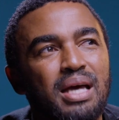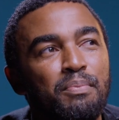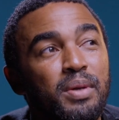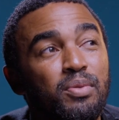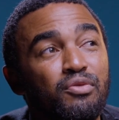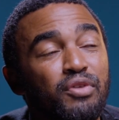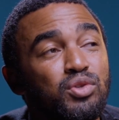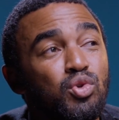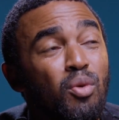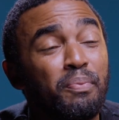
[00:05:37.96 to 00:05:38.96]
some people,
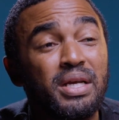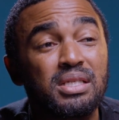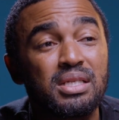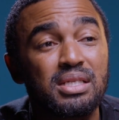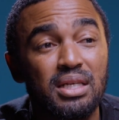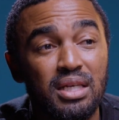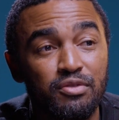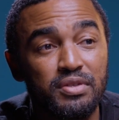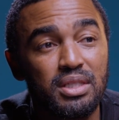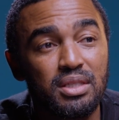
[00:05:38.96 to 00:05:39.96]
Fetu, your presence is a
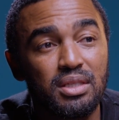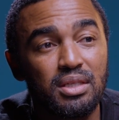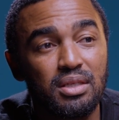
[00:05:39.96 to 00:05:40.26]
gift.